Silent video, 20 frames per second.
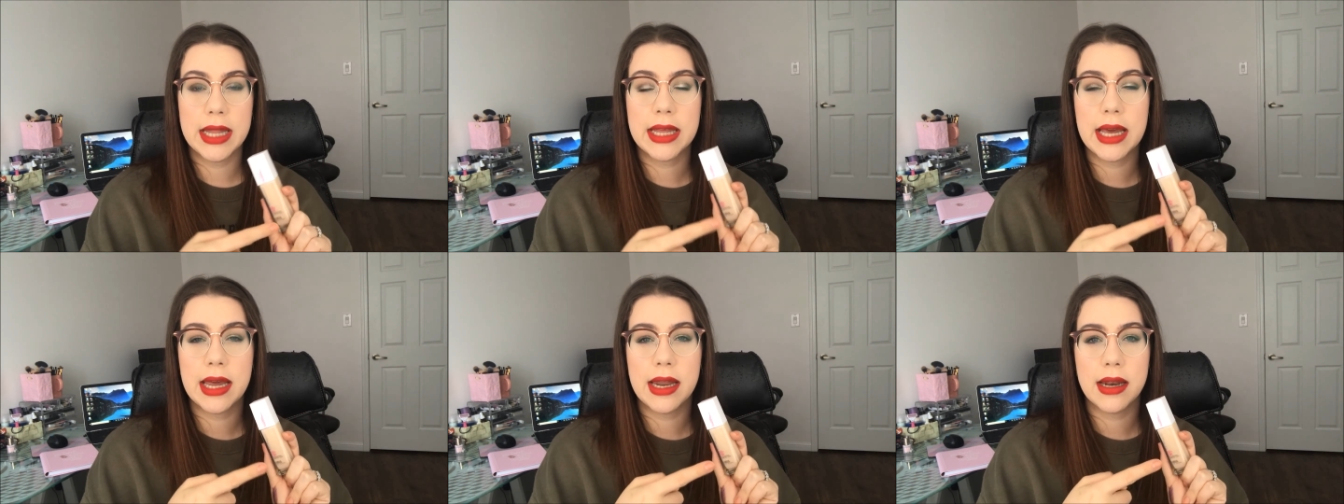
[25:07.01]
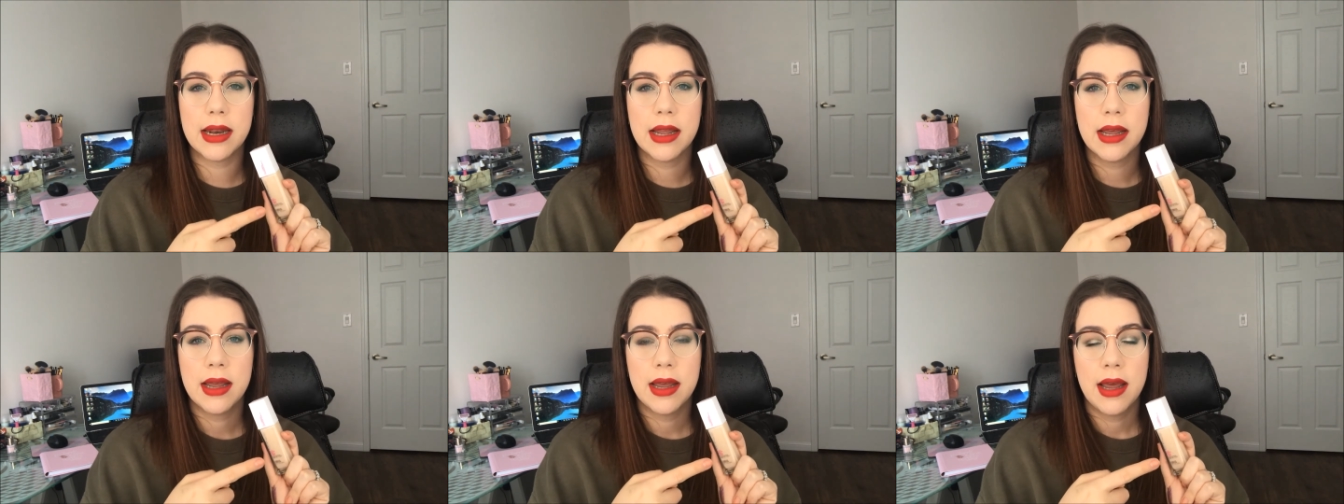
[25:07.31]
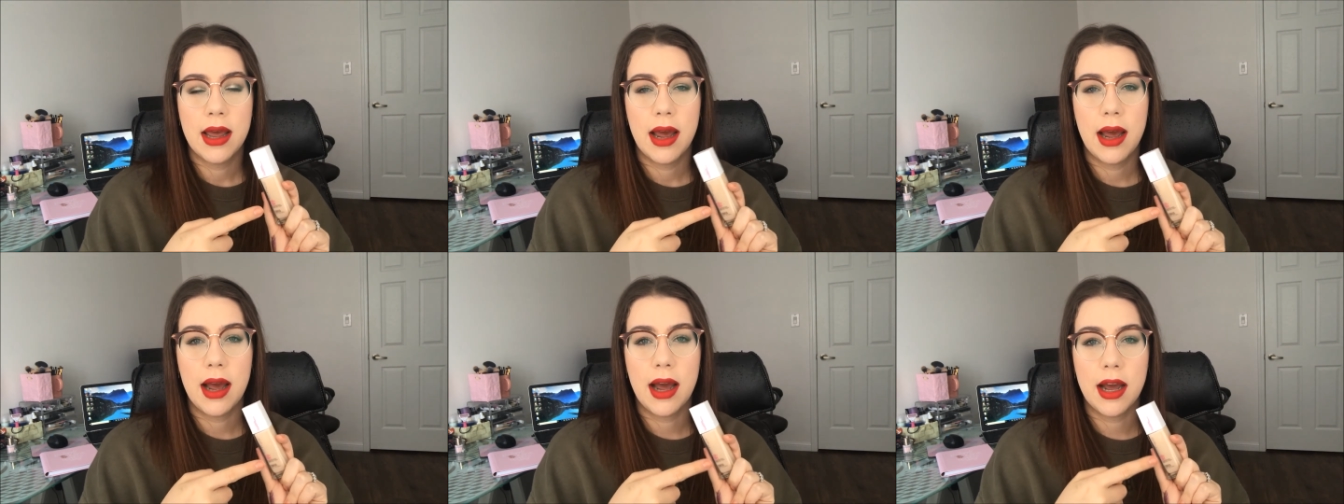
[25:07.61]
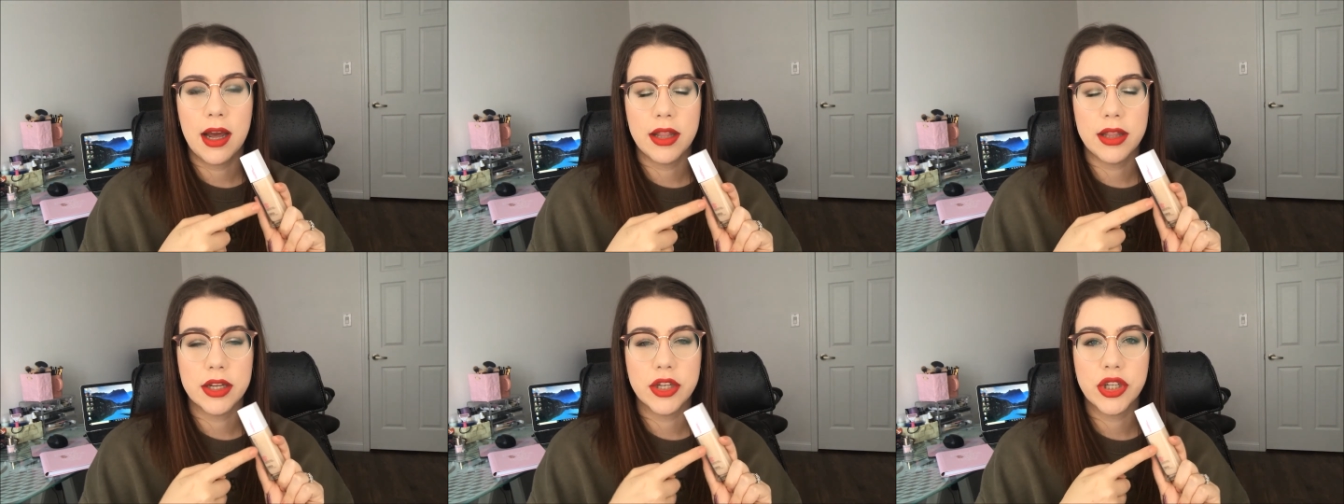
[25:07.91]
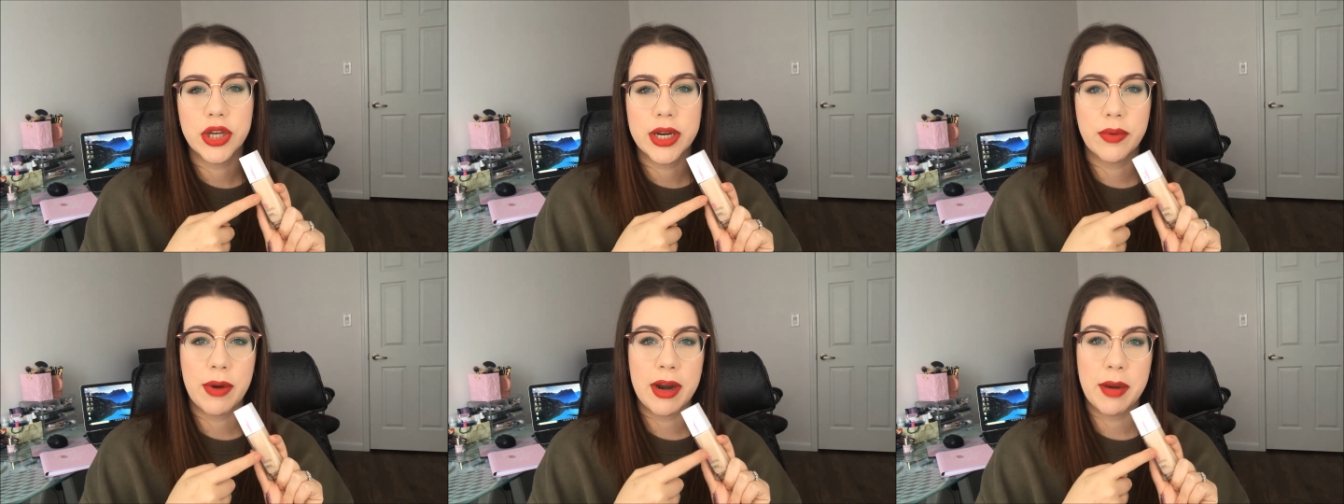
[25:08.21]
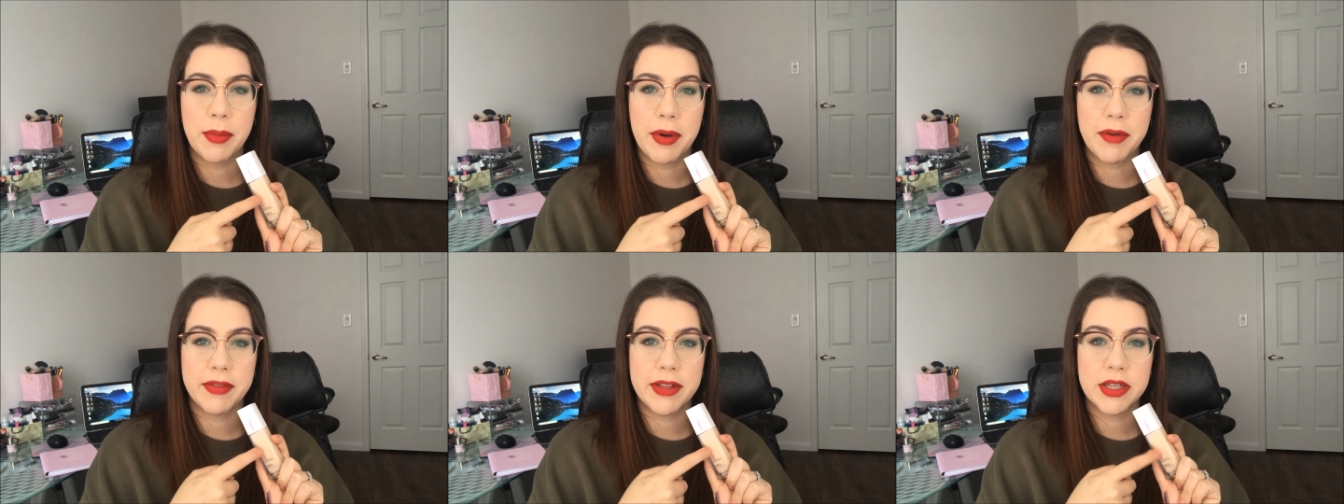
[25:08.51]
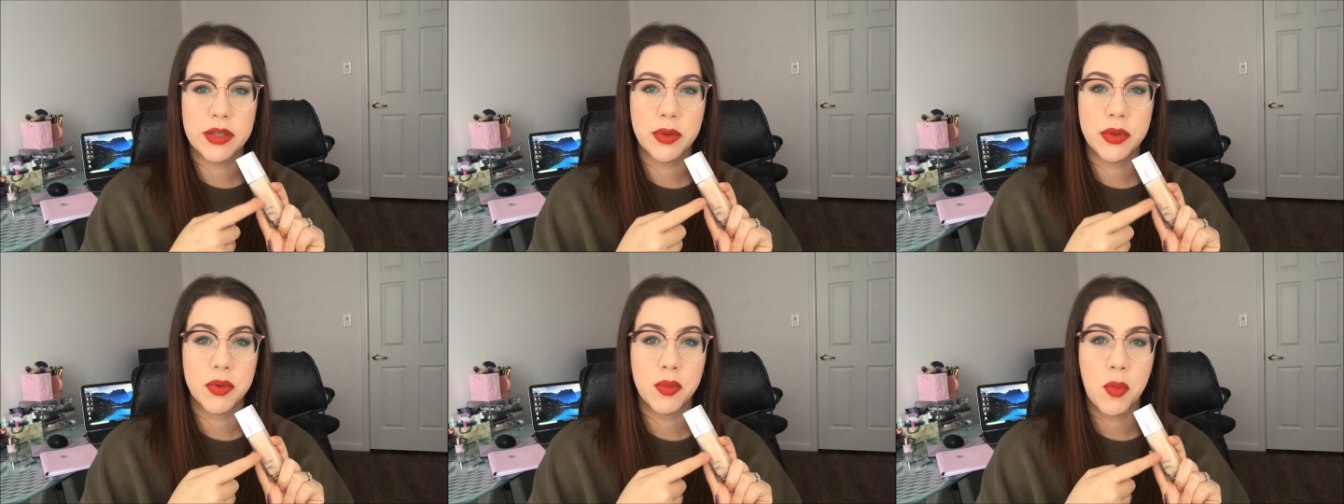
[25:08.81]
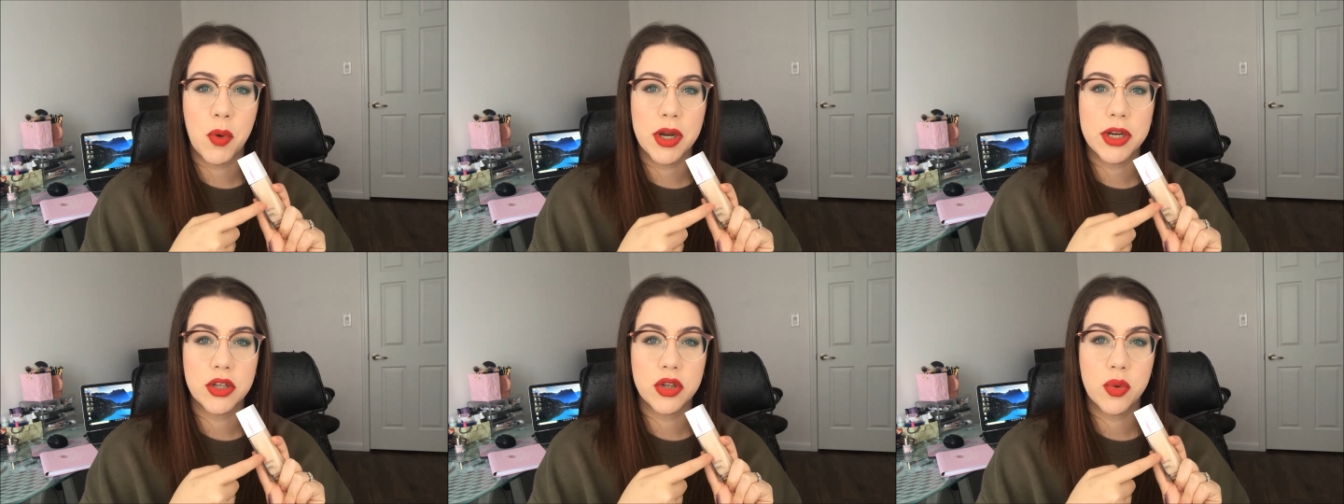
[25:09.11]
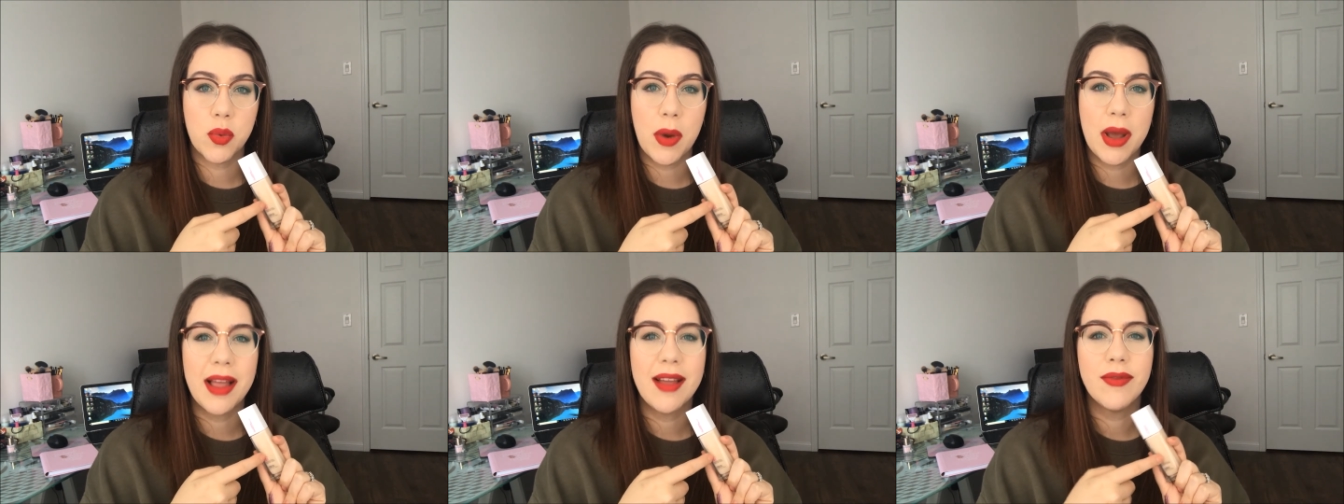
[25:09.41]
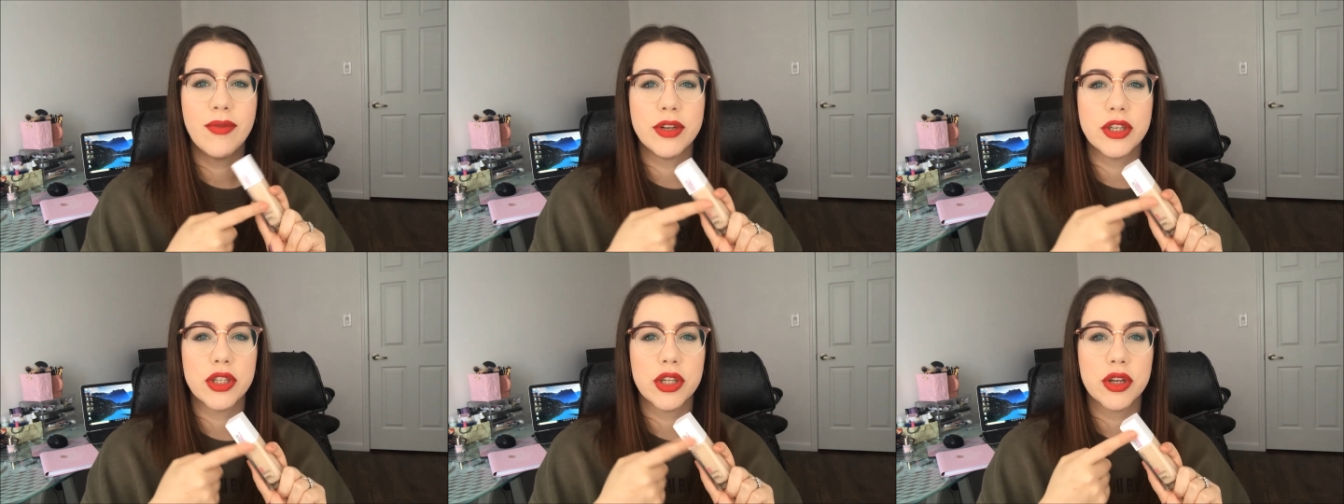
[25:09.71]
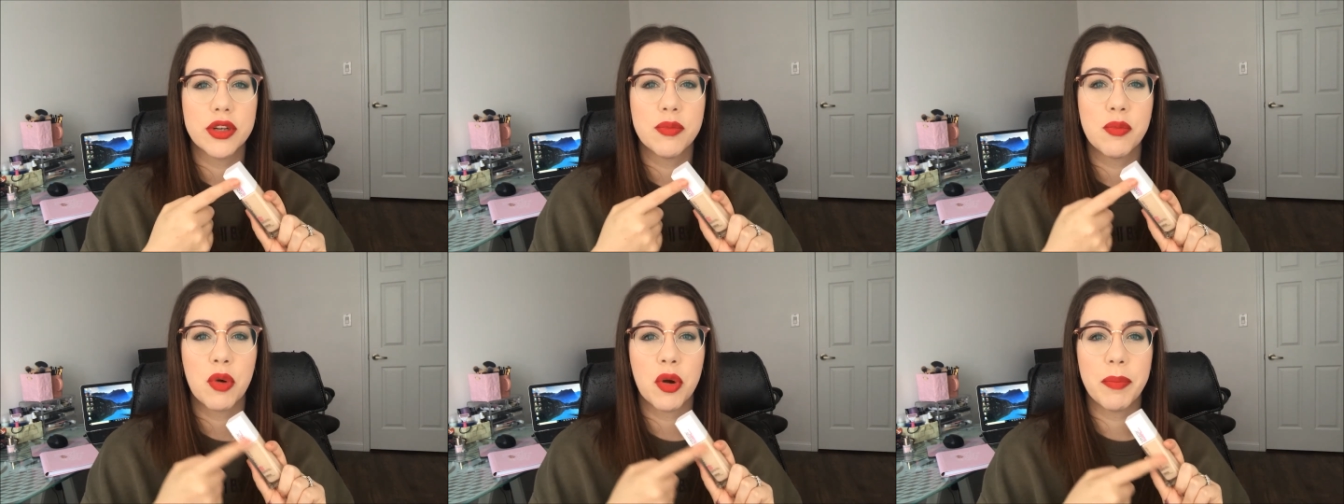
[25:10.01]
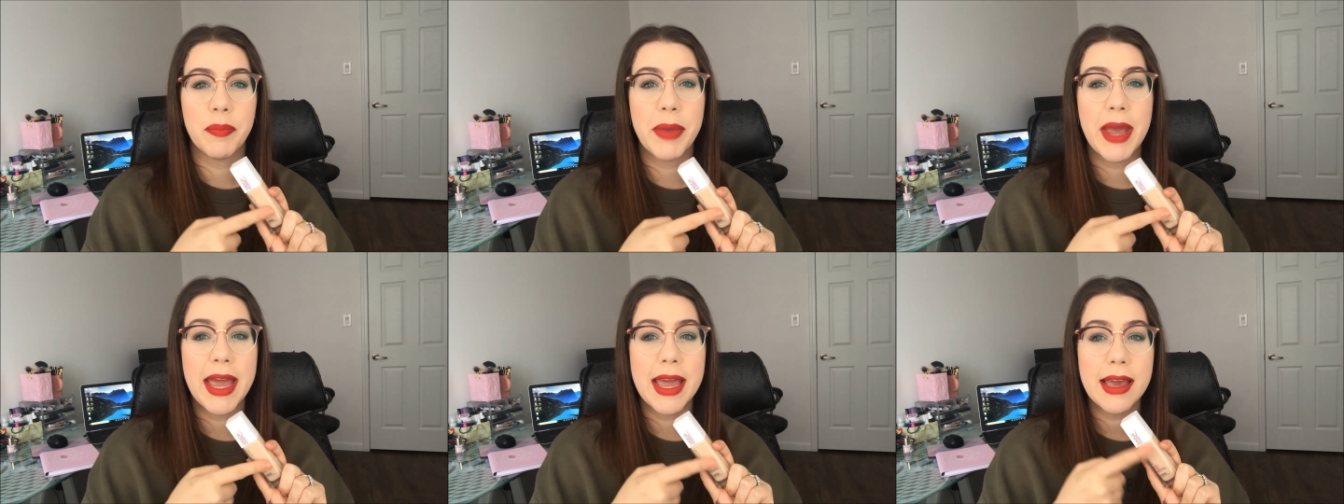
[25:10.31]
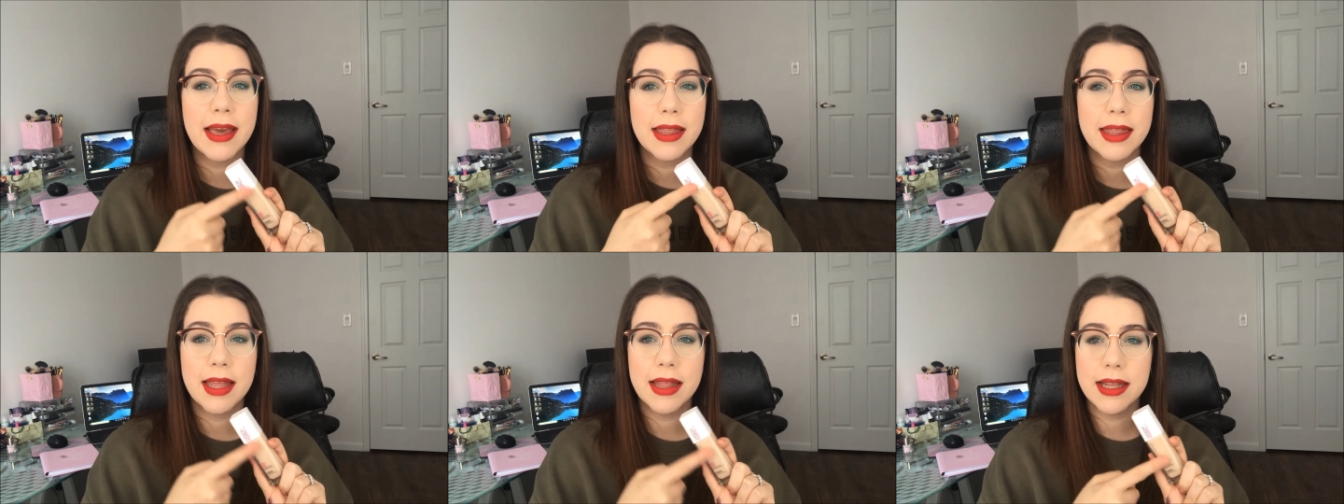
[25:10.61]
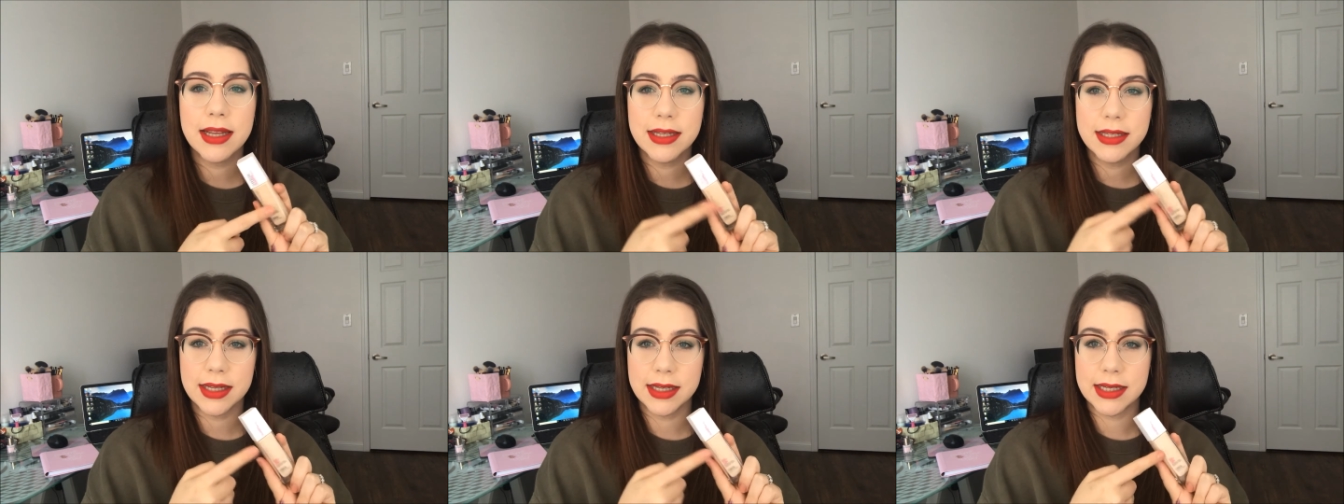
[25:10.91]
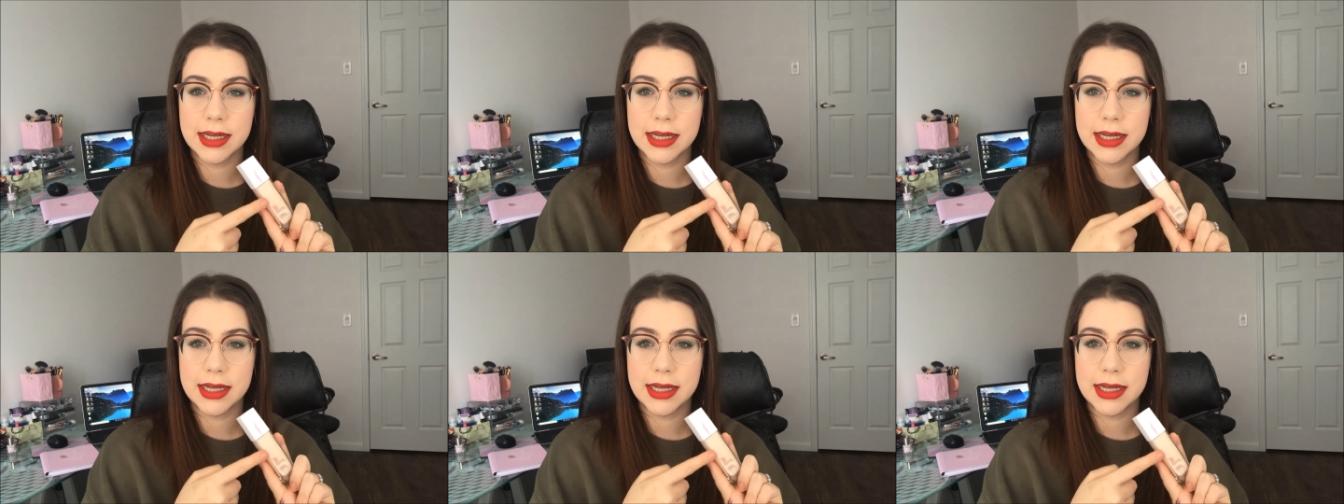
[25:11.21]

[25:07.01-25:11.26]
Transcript: And then the shade right above this was 112, which looked more pink than this.